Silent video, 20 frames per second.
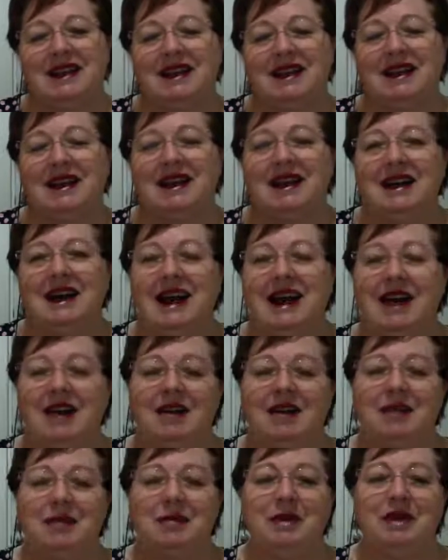
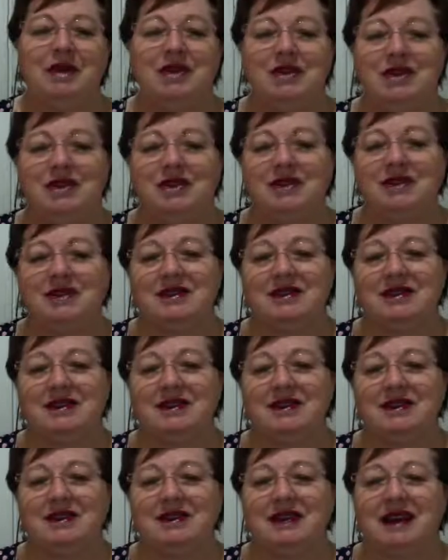our
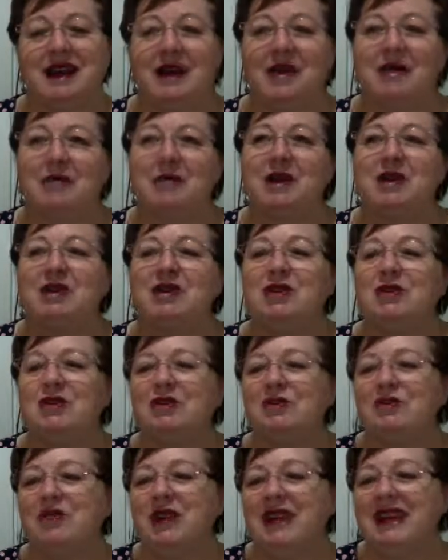
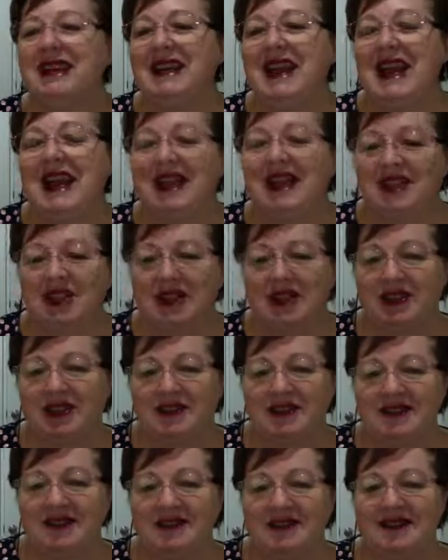emotional
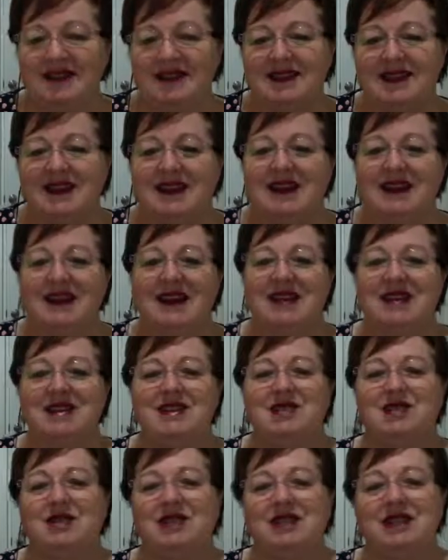reactions are
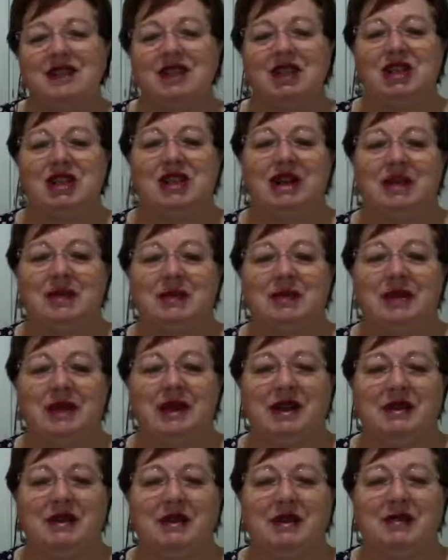strongly shaped by
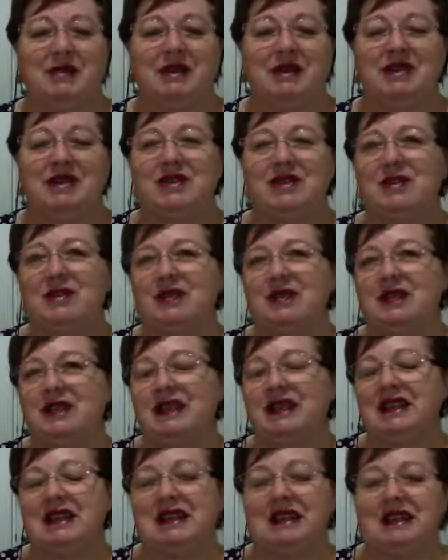the memories stored
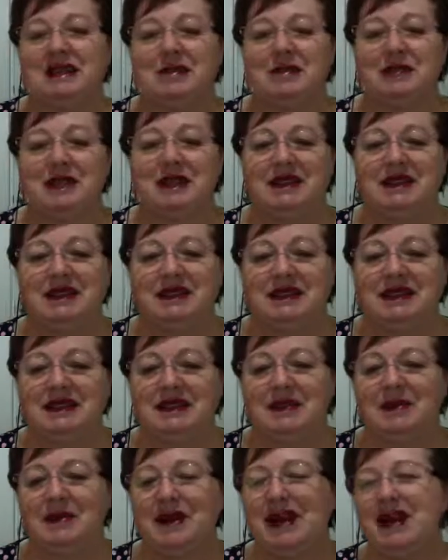in the limbic
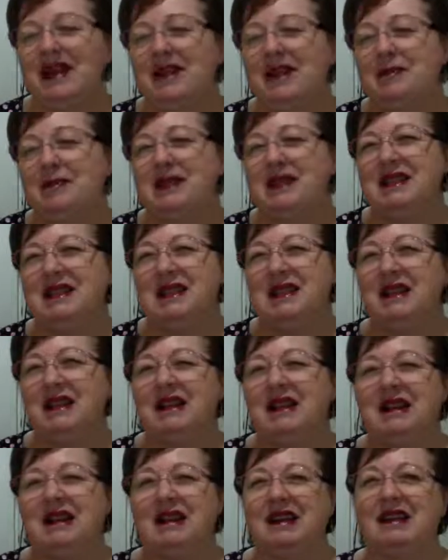system, and in
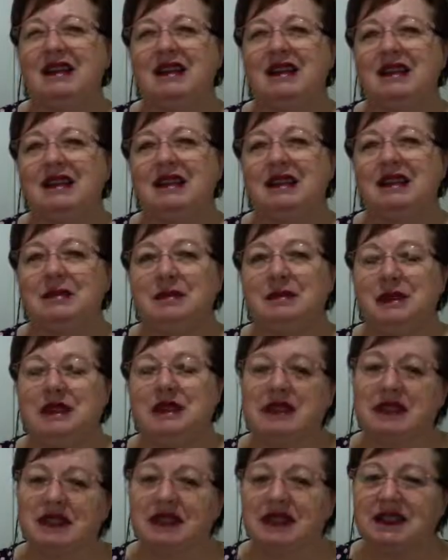particular in the
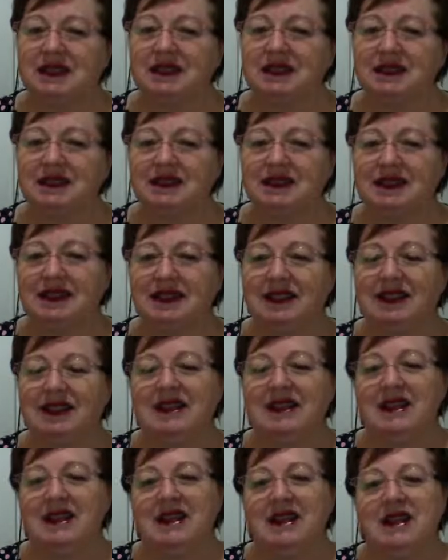amygdala.
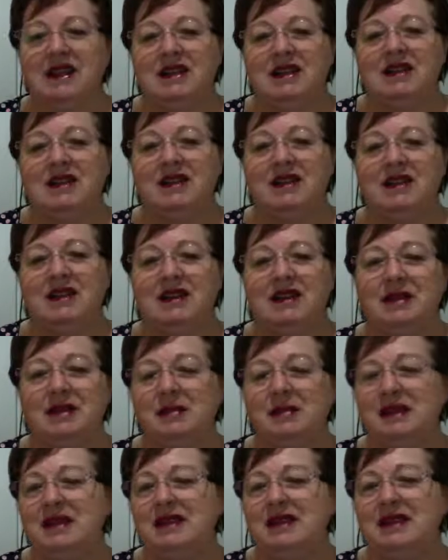Okay, so the
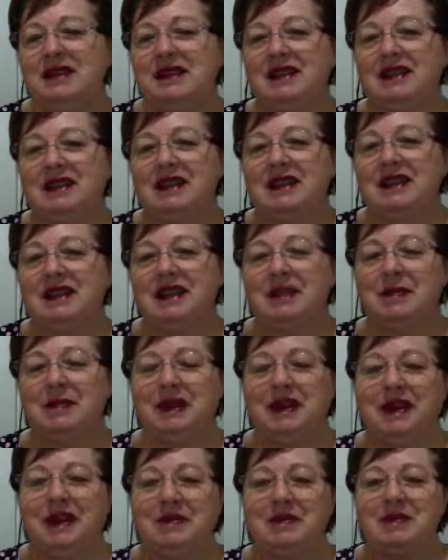amygdala and the
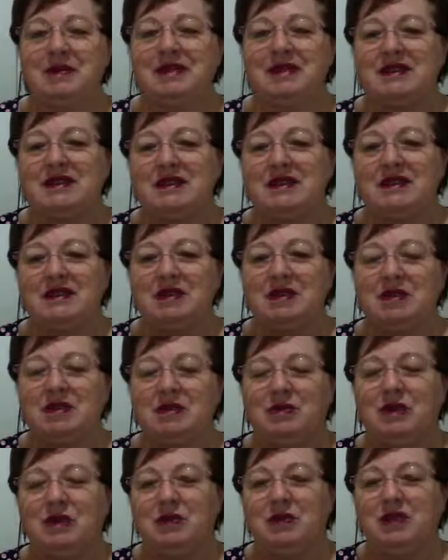hippocampus
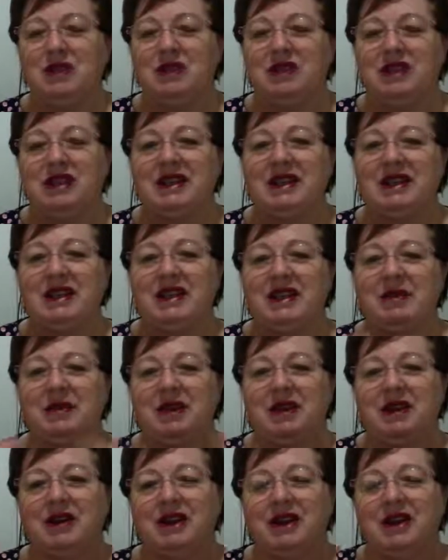normally work together
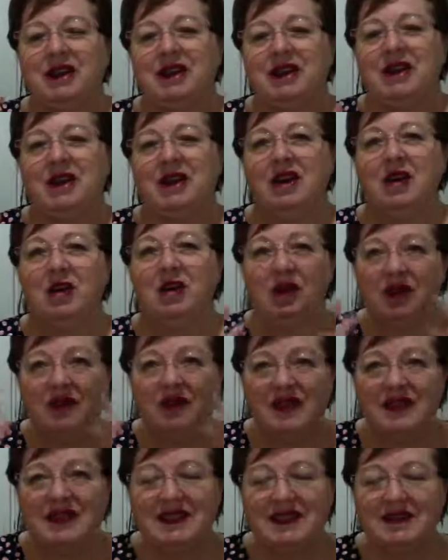where all of
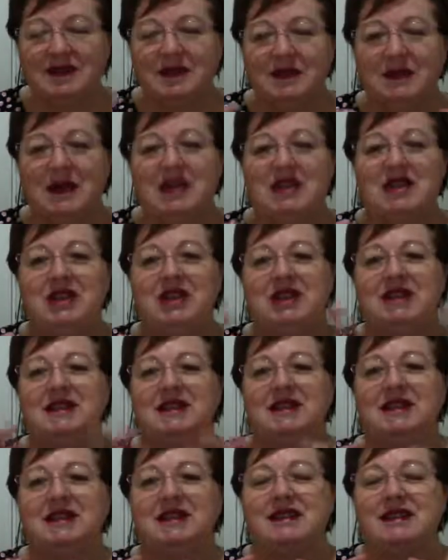this information
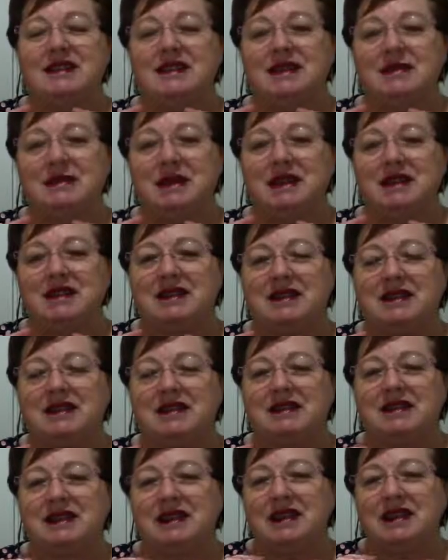goes into the amygdala.
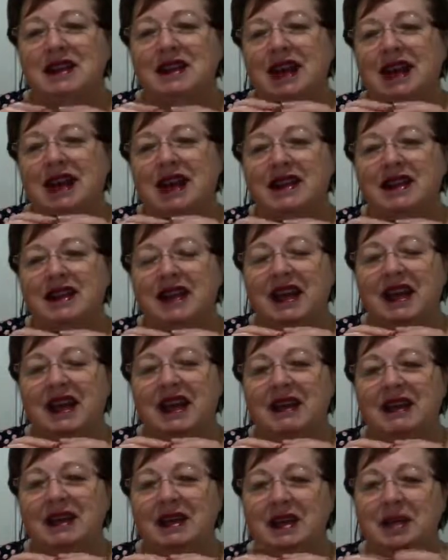And
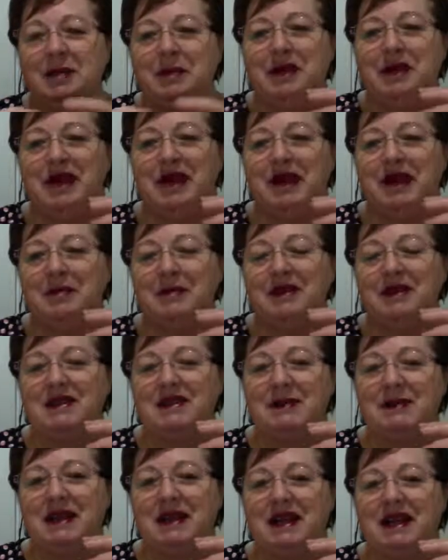then the hippocampus
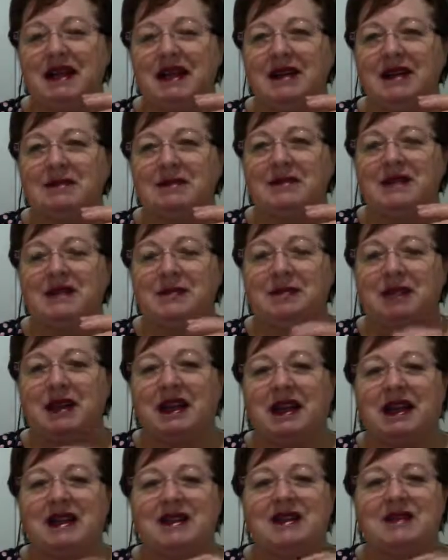becomes the
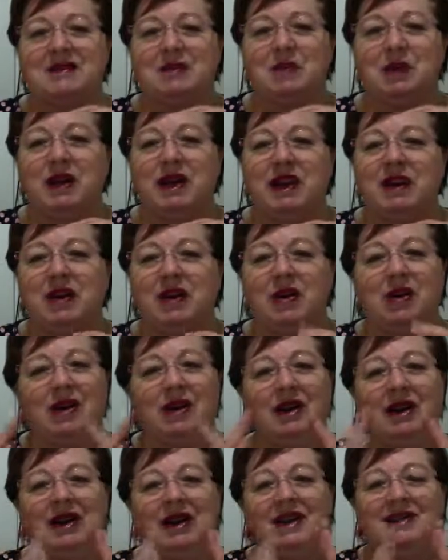place where
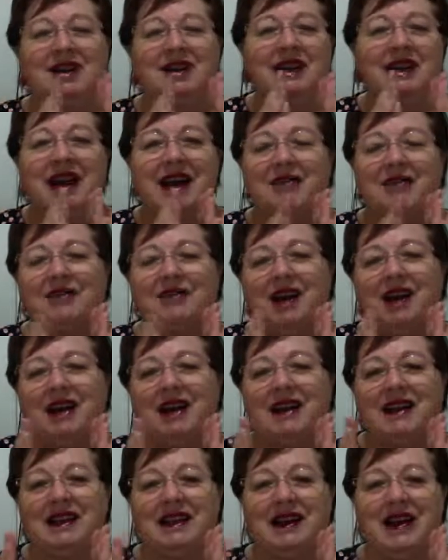it's like our
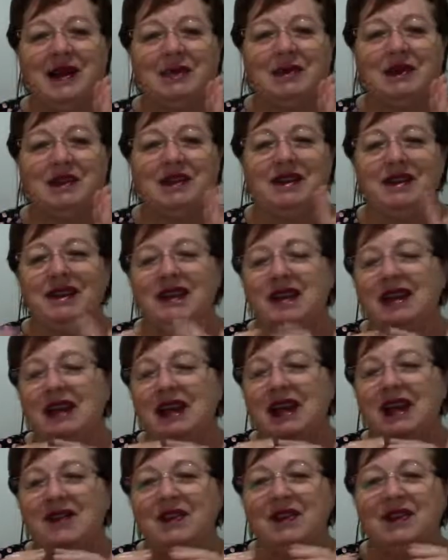filing cabinet.
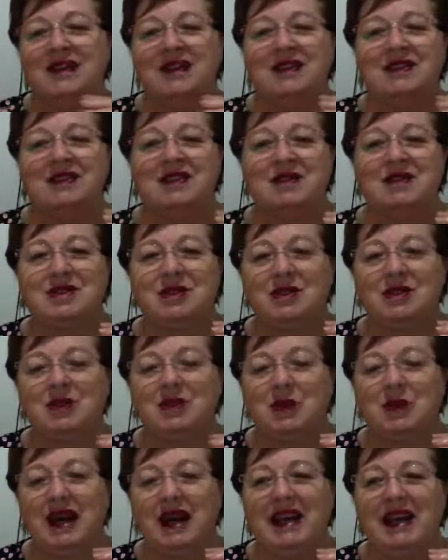Everything's stored
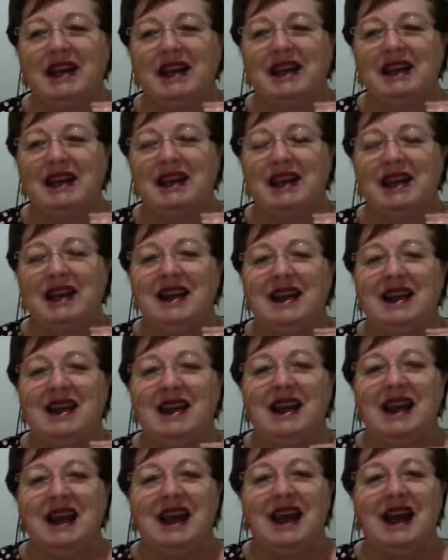away in there.
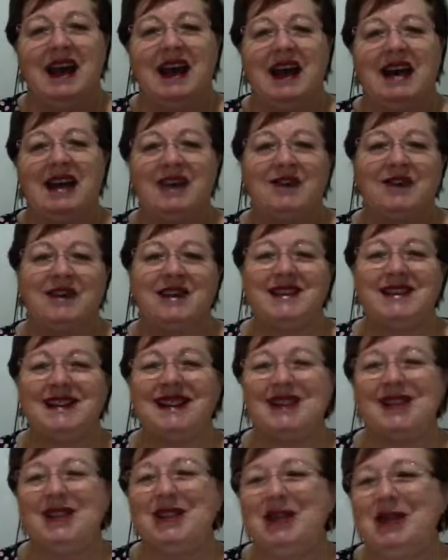And if I
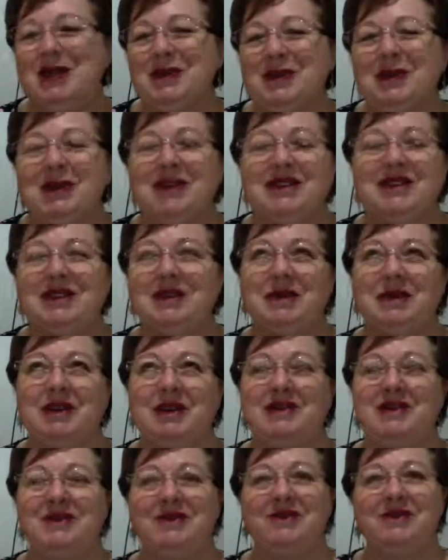said to you, what's your
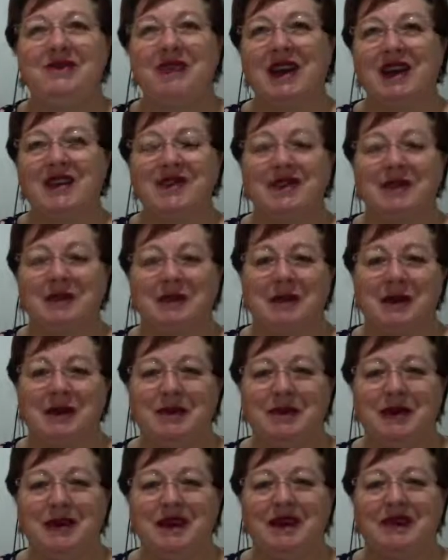most favourite
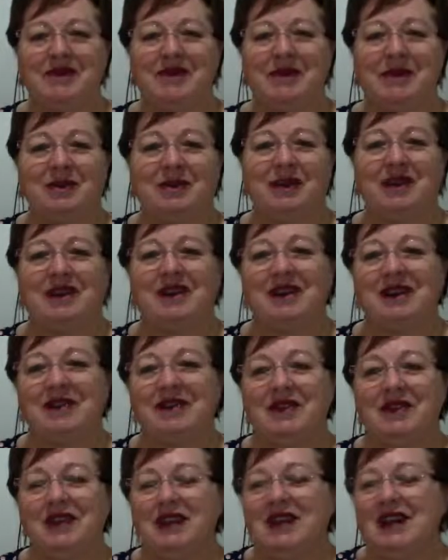memory from
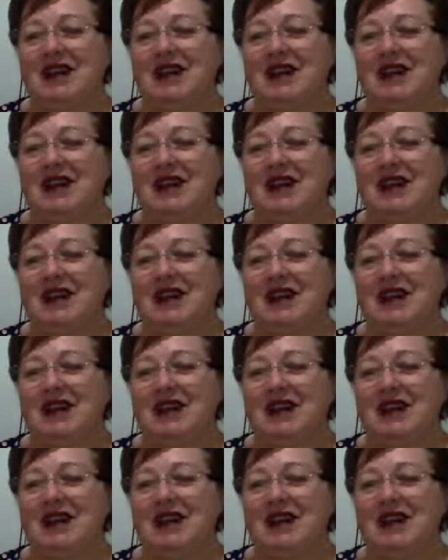life?